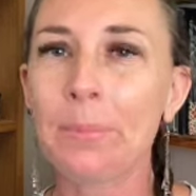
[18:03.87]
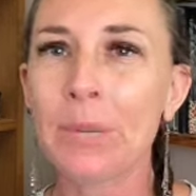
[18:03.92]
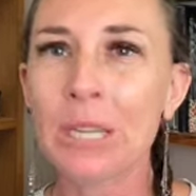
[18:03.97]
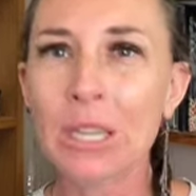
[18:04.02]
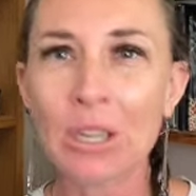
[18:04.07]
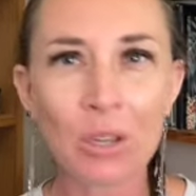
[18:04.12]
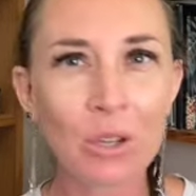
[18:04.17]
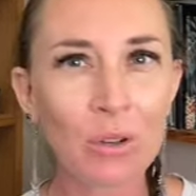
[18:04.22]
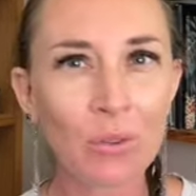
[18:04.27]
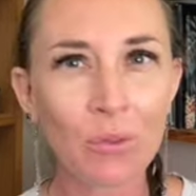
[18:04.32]

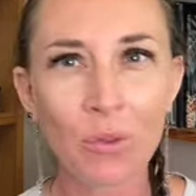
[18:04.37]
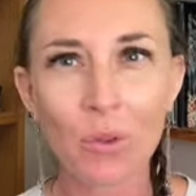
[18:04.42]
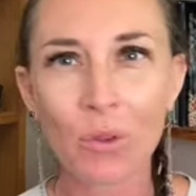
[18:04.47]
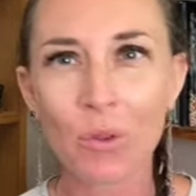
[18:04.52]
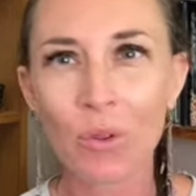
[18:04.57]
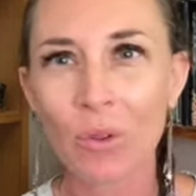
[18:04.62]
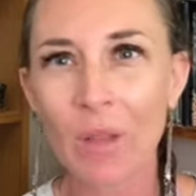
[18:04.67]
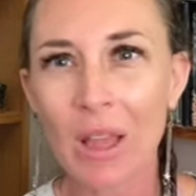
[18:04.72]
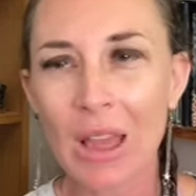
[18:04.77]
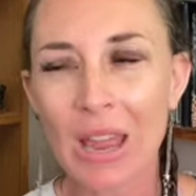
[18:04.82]

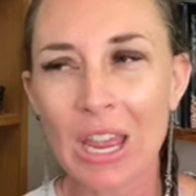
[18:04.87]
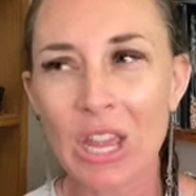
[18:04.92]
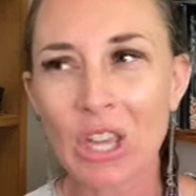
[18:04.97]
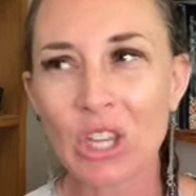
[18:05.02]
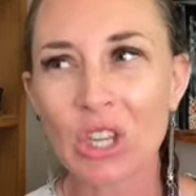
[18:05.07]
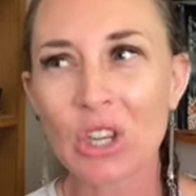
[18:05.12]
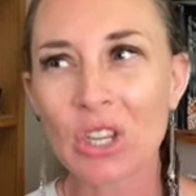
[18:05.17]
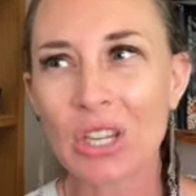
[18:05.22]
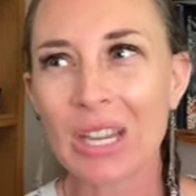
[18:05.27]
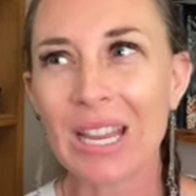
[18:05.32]
beautiful,
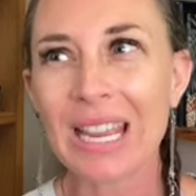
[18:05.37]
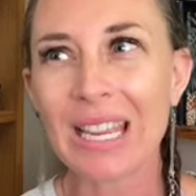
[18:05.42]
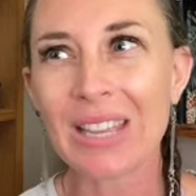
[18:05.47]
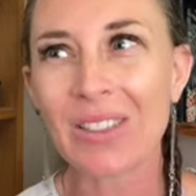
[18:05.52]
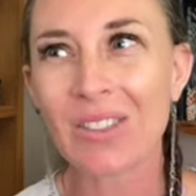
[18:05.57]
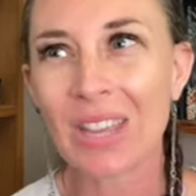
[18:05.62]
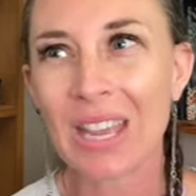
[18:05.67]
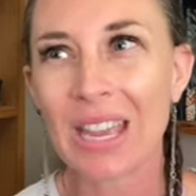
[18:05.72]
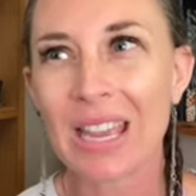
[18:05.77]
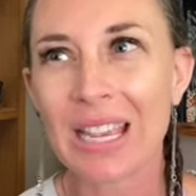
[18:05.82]
unique
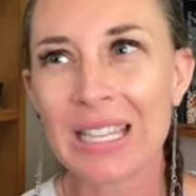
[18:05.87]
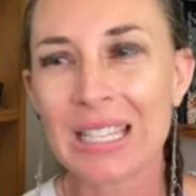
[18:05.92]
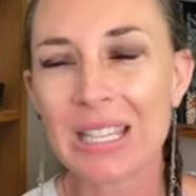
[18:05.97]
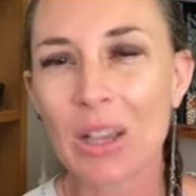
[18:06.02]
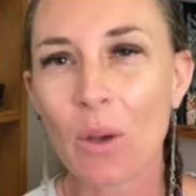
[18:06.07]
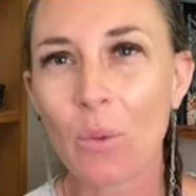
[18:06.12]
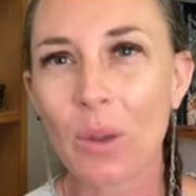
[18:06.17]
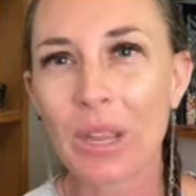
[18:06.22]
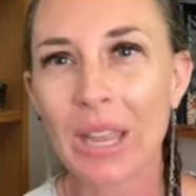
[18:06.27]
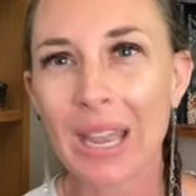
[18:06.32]
things
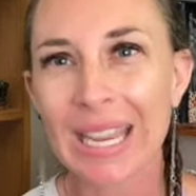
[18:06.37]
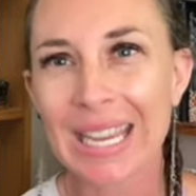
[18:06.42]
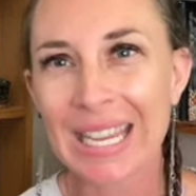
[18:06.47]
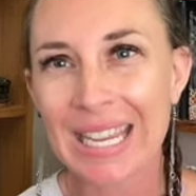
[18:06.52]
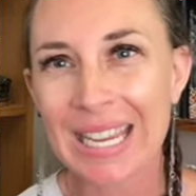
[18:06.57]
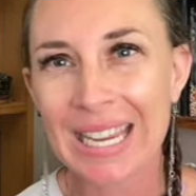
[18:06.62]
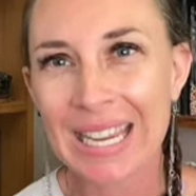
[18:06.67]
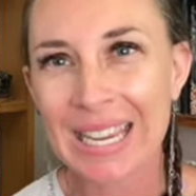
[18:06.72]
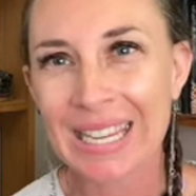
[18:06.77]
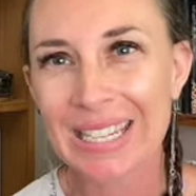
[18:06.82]
that we are
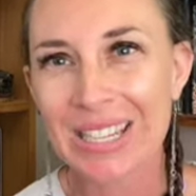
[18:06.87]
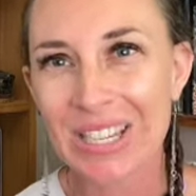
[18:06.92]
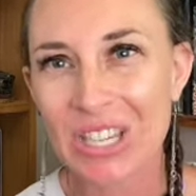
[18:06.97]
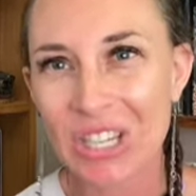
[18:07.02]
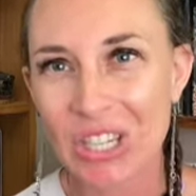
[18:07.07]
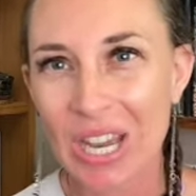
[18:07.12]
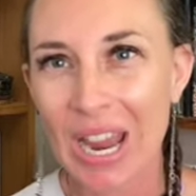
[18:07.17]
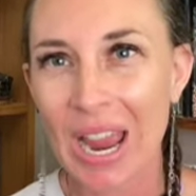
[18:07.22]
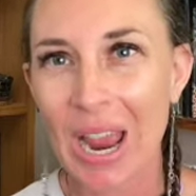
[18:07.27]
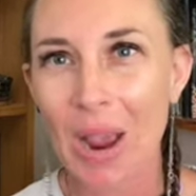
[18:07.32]
here to
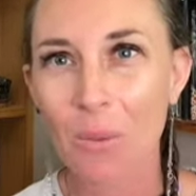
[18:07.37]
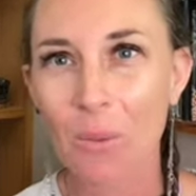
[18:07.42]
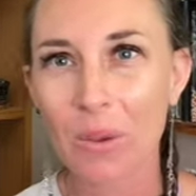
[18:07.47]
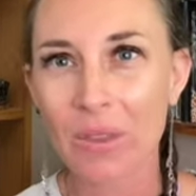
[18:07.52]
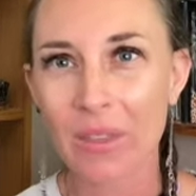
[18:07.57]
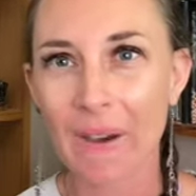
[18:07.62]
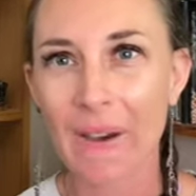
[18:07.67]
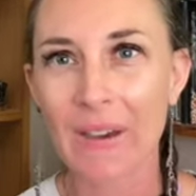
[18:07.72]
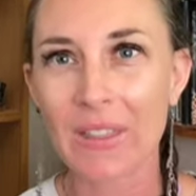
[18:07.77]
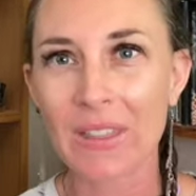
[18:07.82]
share
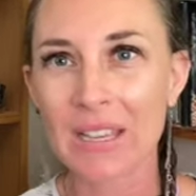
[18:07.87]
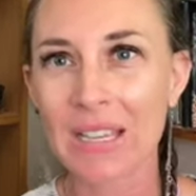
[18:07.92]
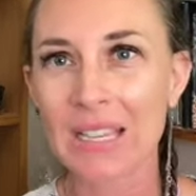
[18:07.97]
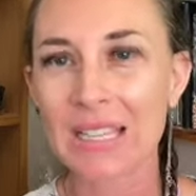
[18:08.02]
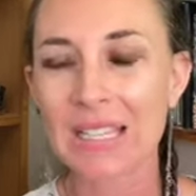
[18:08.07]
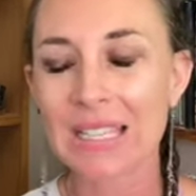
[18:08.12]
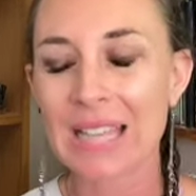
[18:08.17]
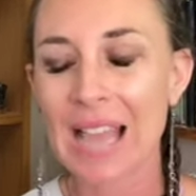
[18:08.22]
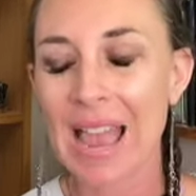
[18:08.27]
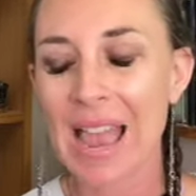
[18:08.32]
with
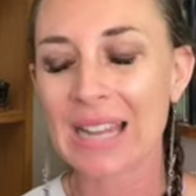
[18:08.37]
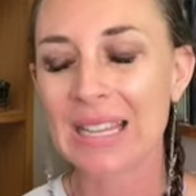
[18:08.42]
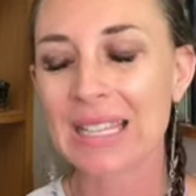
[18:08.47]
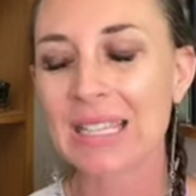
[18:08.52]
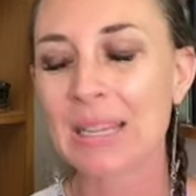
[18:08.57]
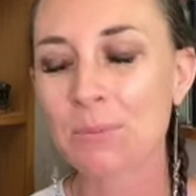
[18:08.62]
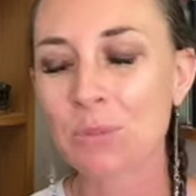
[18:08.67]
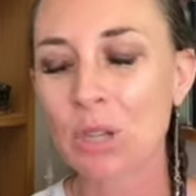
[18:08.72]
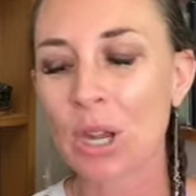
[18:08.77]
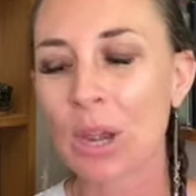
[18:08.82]
others, and
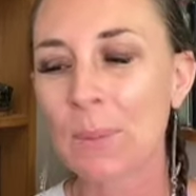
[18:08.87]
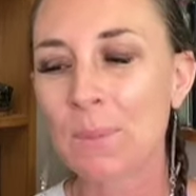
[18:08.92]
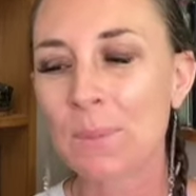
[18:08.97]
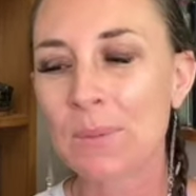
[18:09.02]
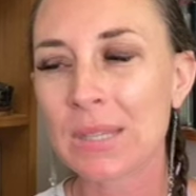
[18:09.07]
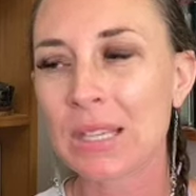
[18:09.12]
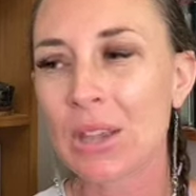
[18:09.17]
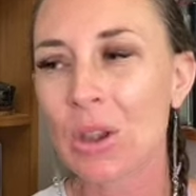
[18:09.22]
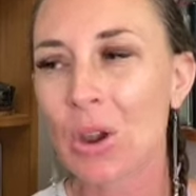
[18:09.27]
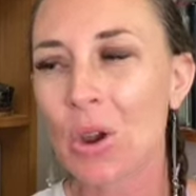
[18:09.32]

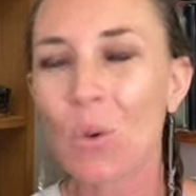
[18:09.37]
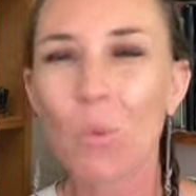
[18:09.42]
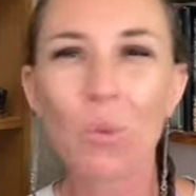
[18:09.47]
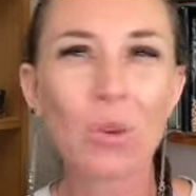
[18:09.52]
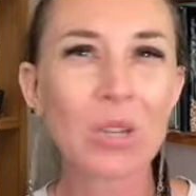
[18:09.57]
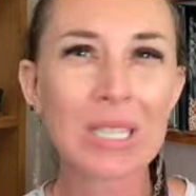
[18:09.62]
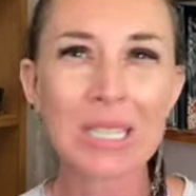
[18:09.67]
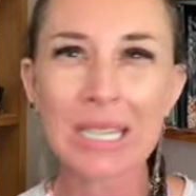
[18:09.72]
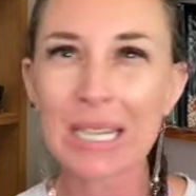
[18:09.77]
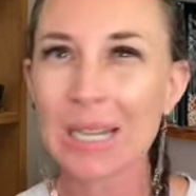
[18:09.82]
sometimes
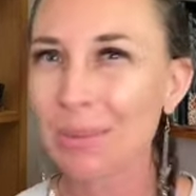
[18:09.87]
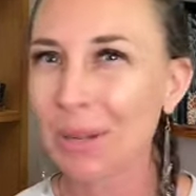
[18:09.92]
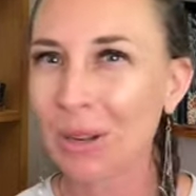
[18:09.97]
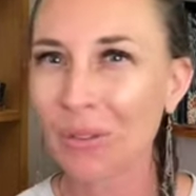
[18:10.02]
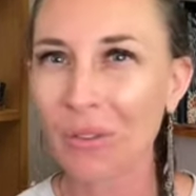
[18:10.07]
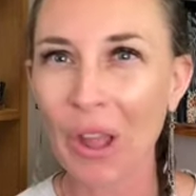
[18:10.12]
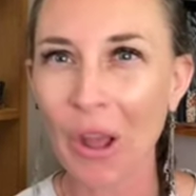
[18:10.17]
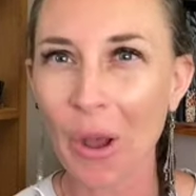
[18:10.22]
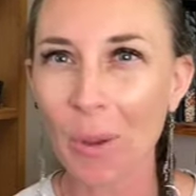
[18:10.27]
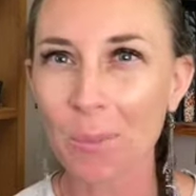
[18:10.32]
we just need a bit
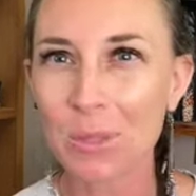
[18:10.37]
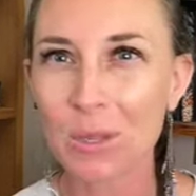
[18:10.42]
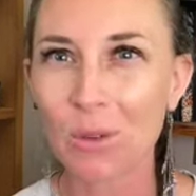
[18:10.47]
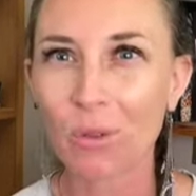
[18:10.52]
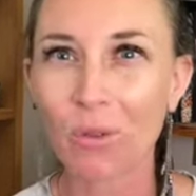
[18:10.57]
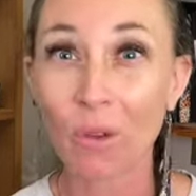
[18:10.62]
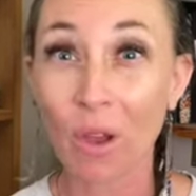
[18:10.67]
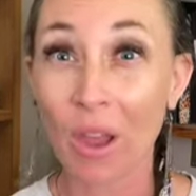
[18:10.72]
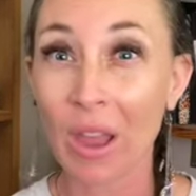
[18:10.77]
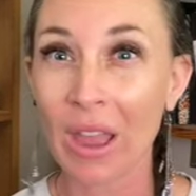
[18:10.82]
of help to
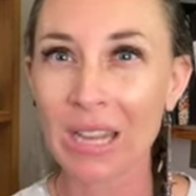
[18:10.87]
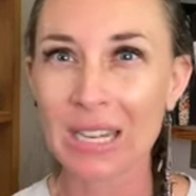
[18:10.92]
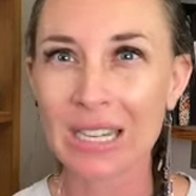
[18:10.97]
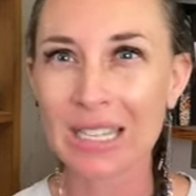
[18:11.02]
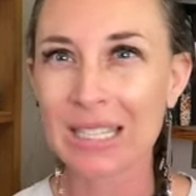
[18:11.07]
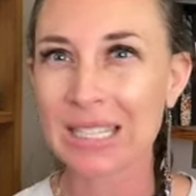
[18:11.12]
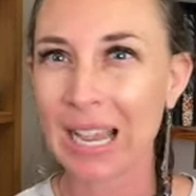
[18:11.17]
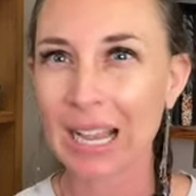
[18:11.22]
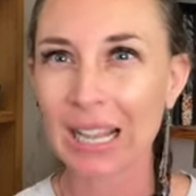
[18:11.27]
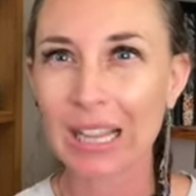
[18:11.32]
find
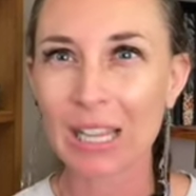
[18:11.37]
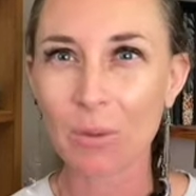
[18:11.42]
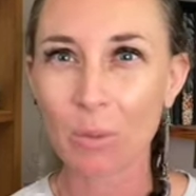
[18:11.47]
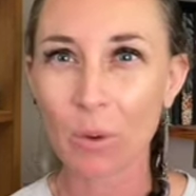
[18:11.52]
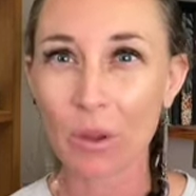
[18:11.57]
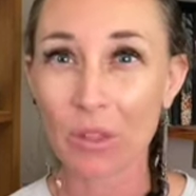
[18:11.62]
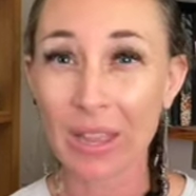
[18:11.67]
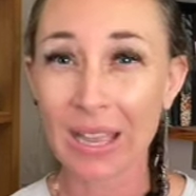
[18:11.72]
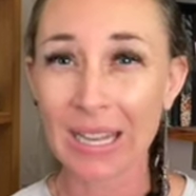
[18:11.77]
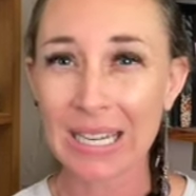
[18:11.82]
exactly
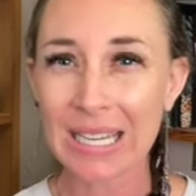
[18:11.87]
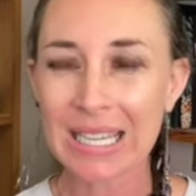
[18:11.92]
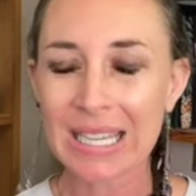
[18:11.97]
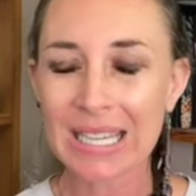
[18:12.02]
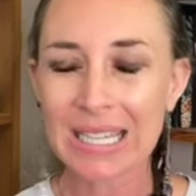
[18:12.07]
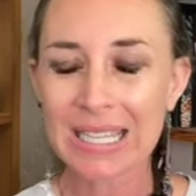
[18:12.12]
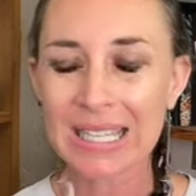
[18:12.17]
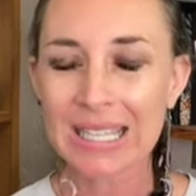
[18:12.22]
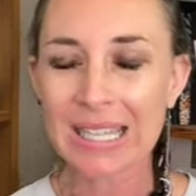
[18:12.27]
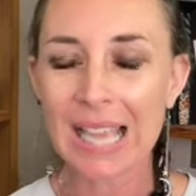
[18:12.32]
what that
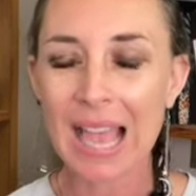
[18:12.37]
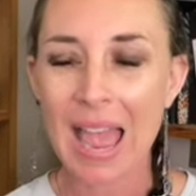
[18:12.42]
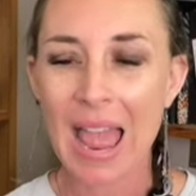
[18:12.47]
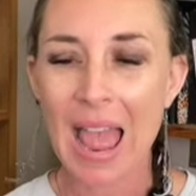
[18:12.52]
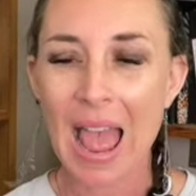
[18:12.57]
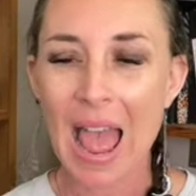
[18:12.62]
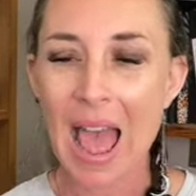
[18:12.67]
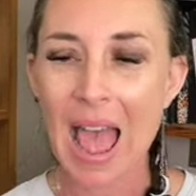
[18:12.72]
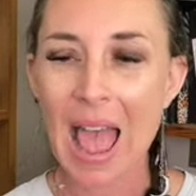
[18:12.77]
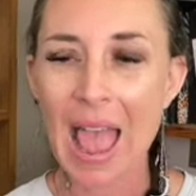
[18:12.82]
is,
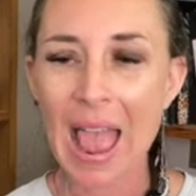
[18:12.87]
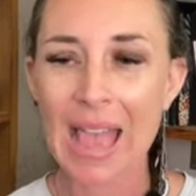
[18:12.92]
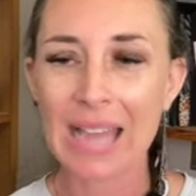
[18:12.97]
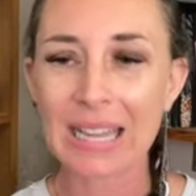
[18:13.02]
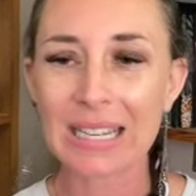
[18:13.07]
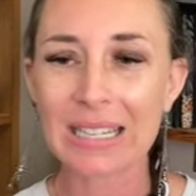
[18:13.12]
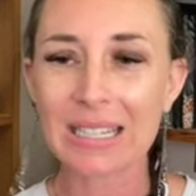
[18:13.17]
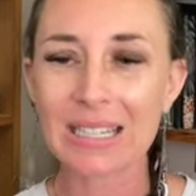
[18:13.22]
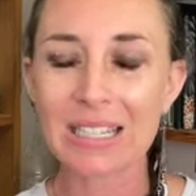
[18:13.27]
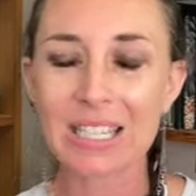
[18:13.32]

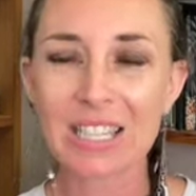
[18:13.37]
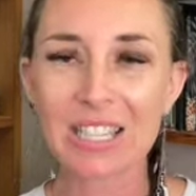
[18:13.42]
and